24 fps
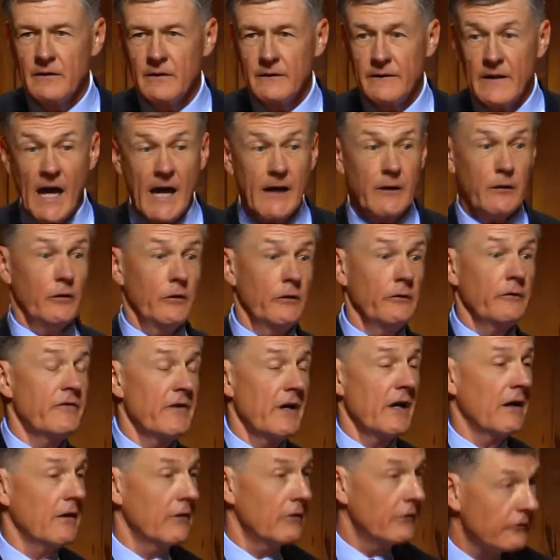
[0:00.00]
not who's
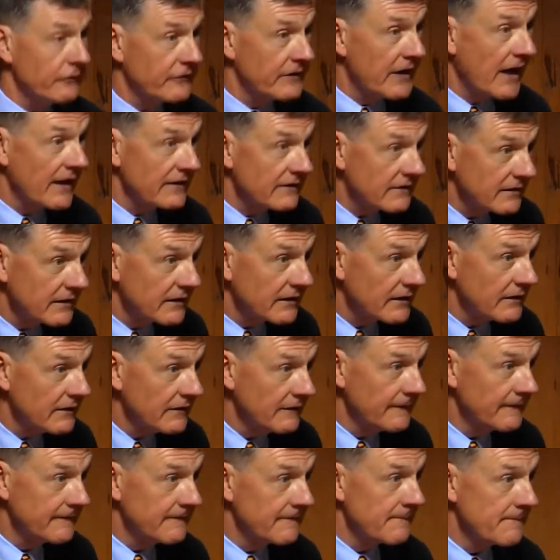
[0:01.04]
there, who's not
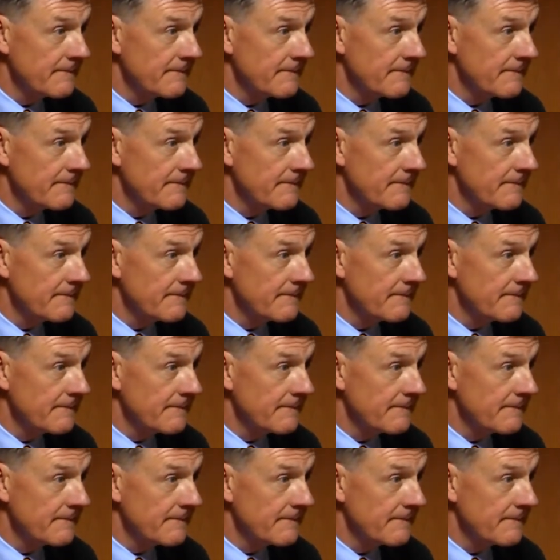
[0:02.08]
there.